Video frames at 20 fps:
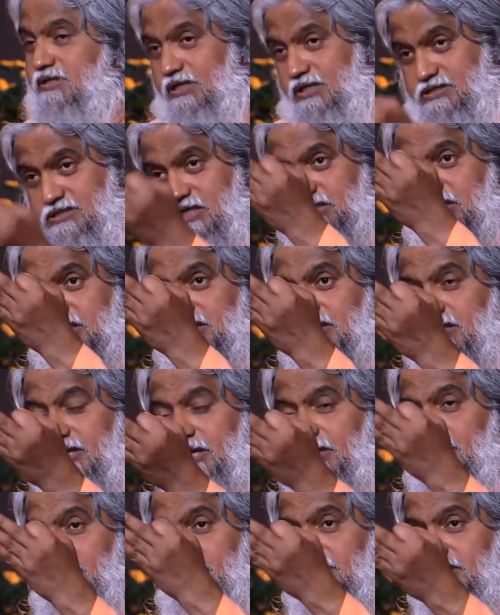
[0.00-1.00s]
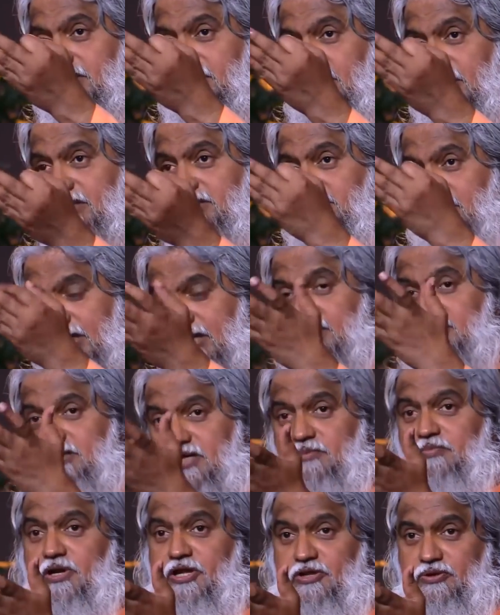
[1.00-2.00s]
these are the three things that are
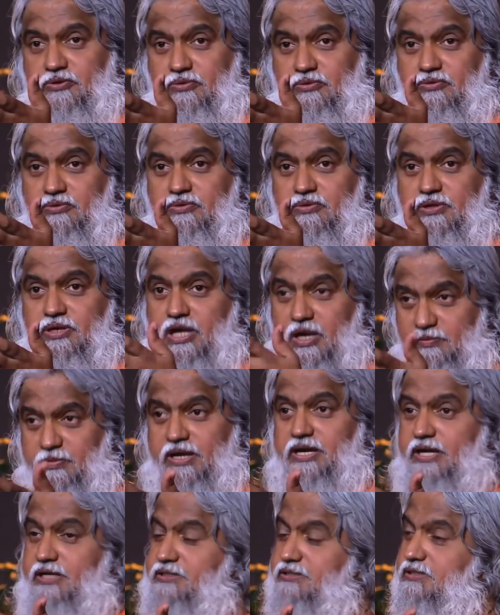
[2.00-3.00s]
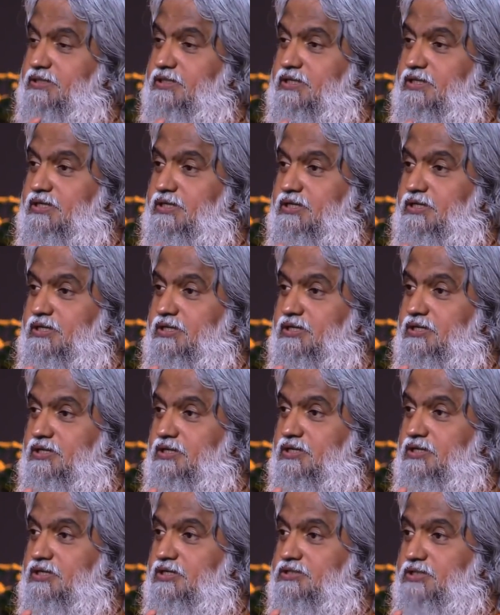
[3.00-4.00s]
troubling you. Am I right?"
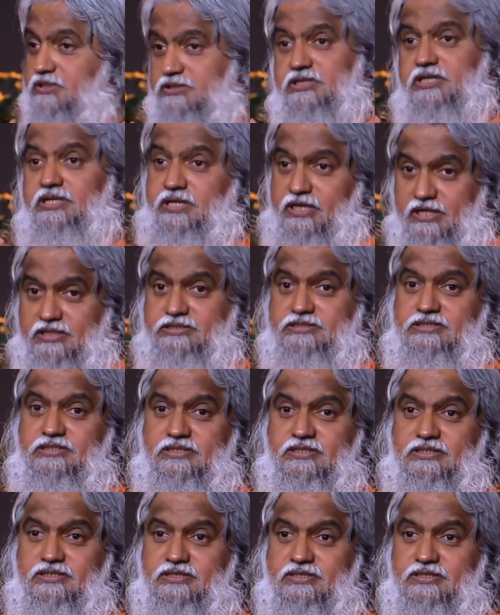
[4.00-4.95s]
She said, "Yes."